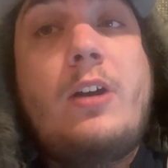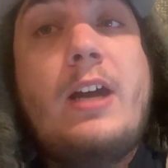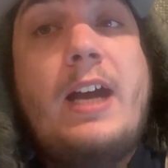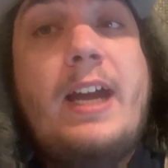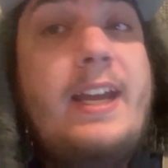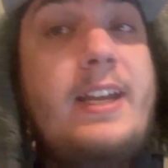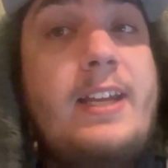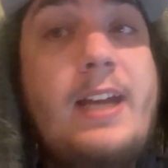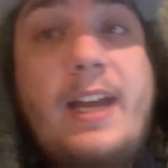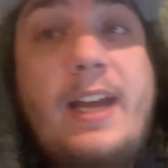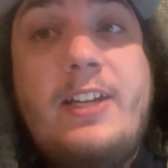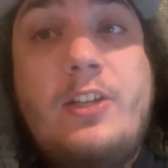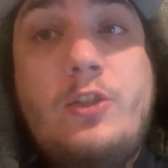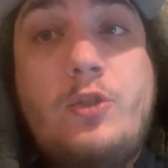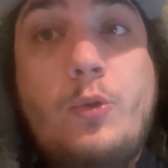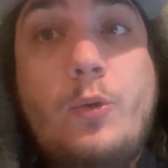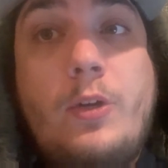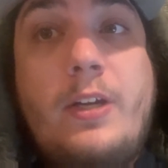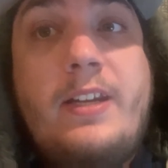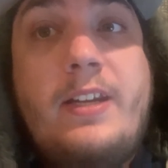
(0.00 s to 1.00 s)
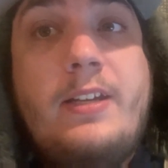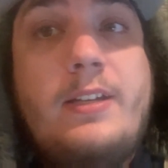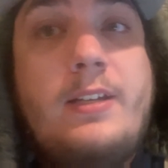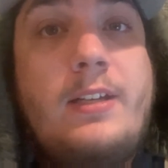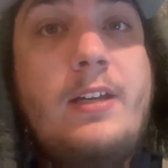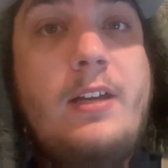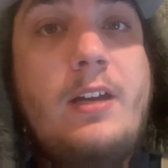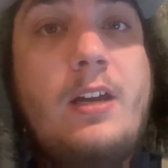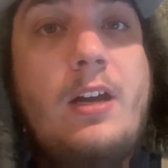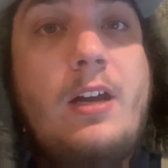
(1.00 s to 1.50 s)
I, I enjoyed.
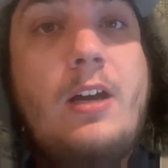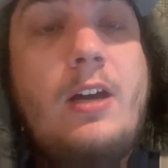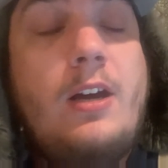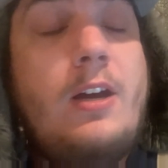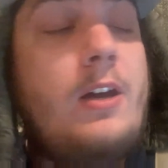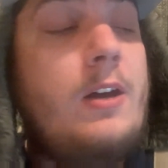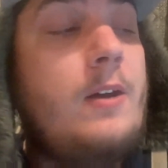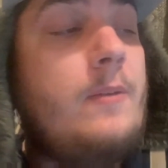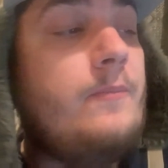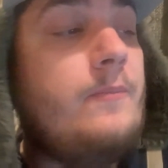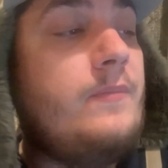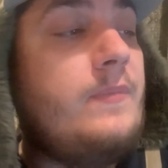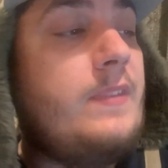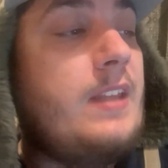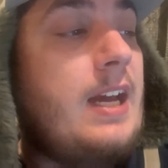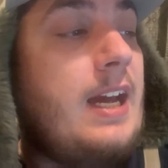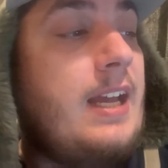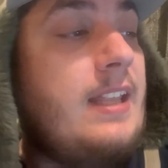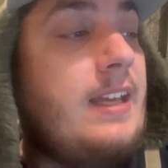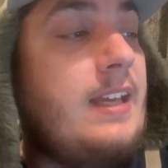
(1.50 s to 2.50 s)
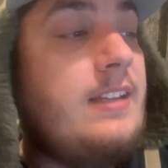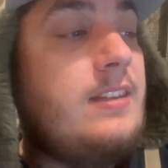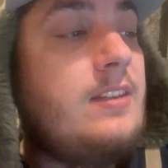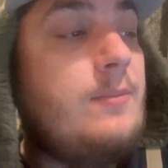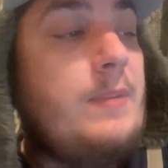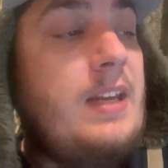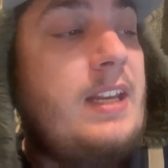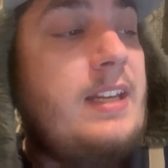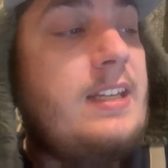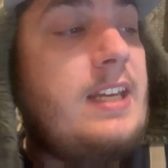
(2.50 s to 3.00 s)
Um, I liked
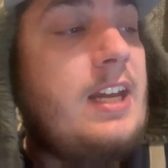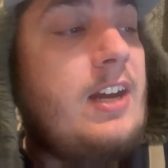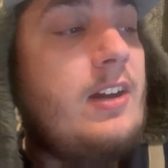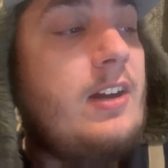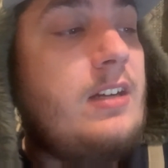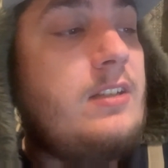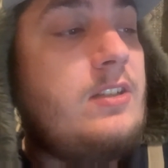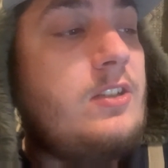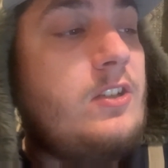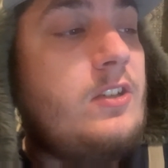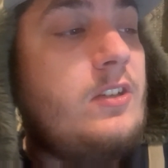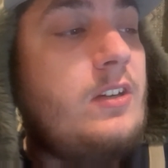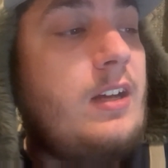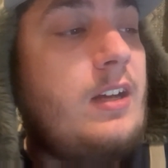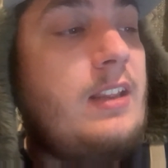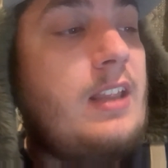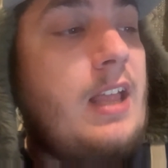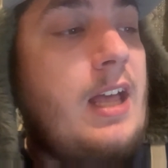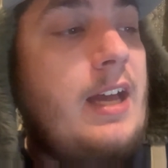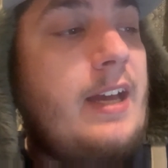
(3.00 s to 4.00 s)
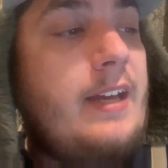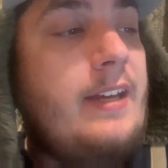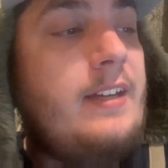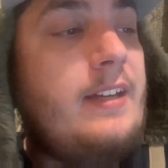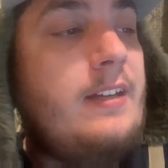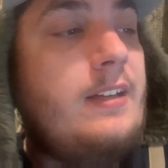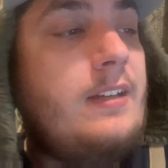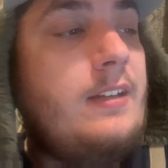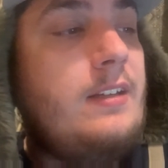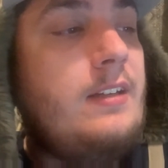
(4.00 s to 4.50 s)
the main character a lot.
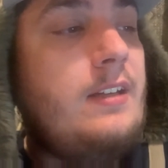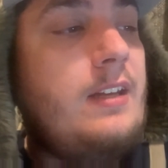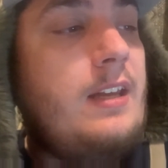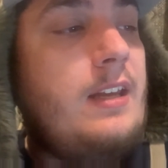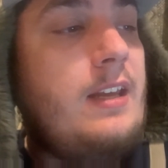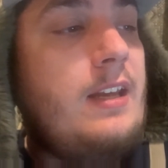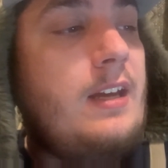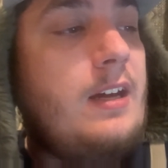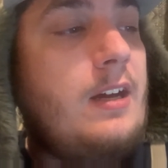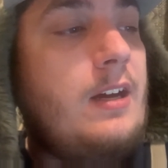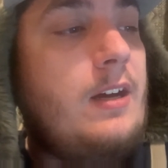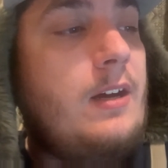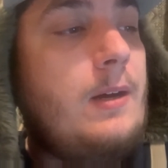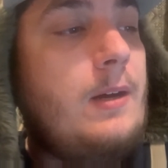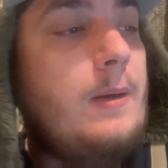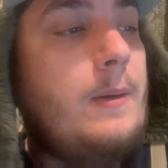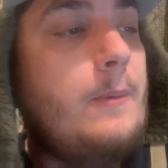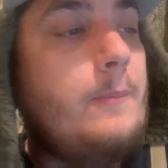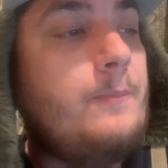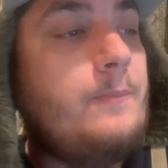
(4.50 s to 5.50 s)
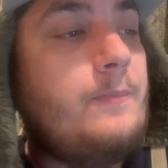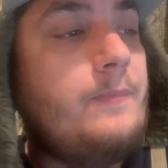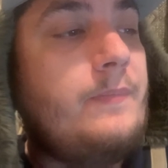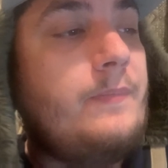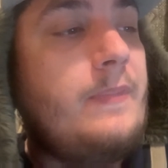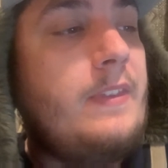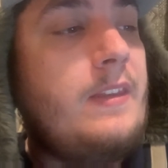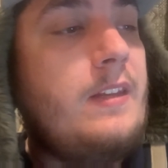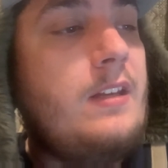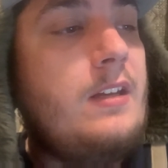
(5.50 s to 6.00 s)
Um,
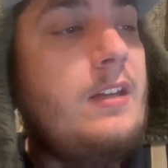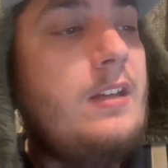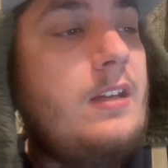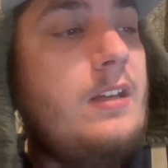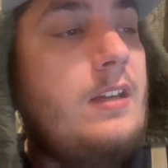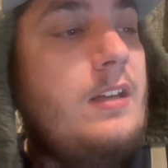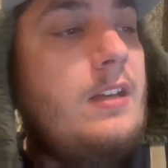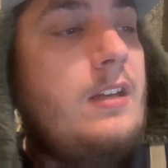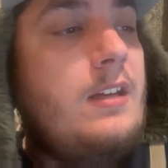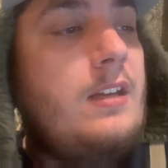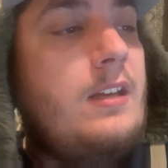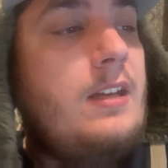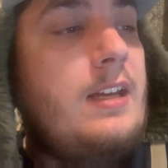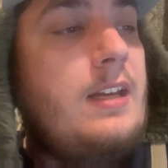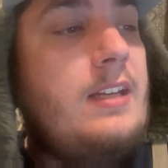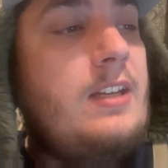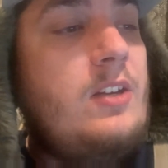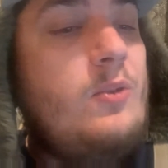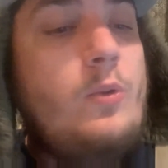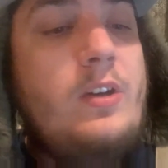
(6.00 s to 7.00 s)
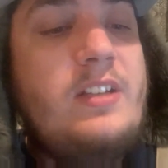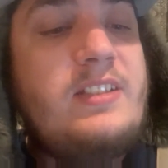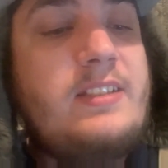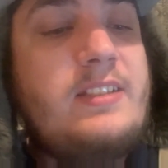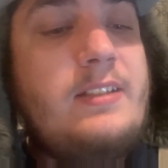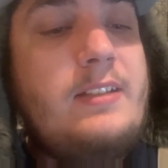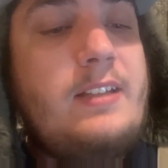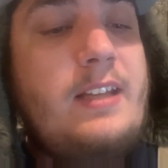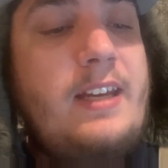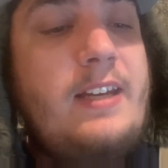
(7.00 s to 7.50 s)
and he
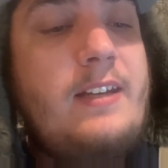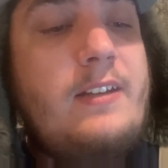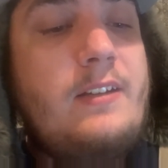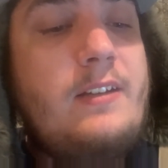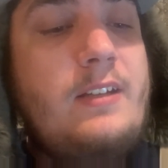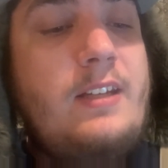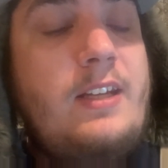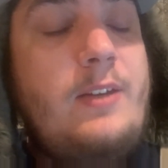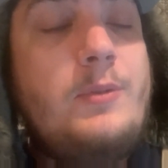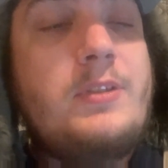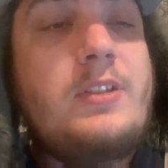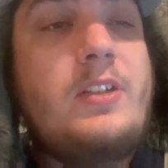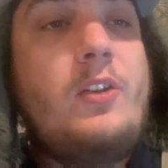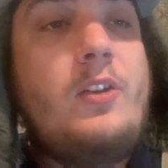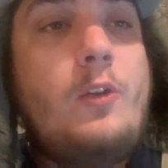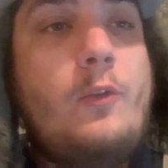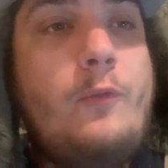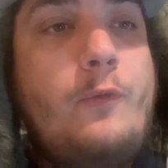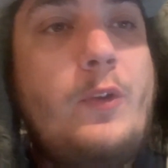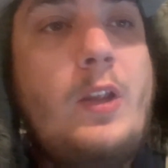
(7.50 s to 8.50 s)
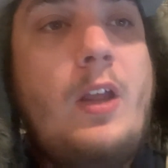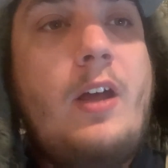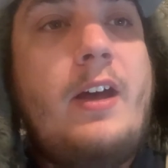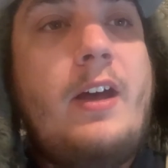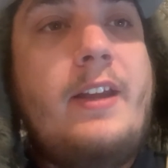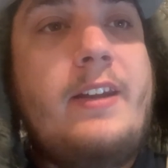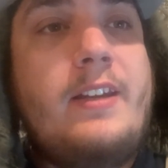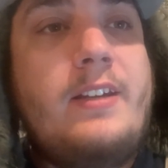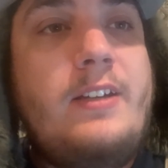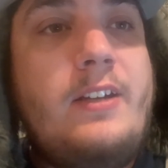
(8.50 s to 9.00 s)
wasn't like, he was a little
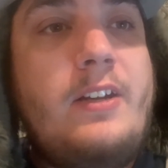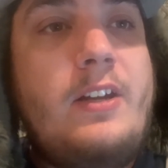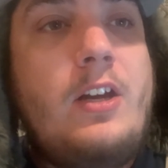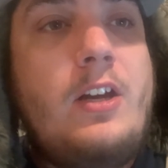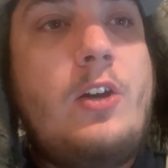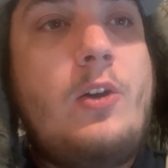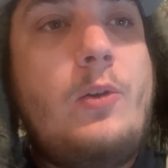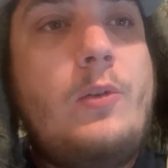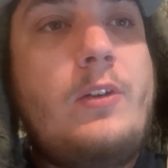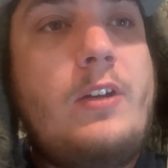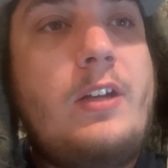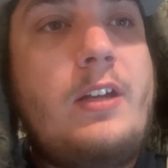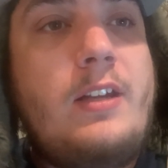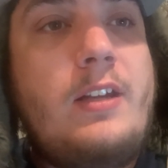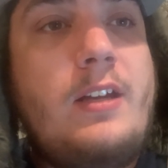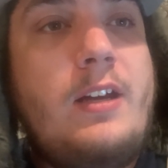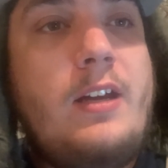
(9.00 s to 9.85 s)
flawed, you know?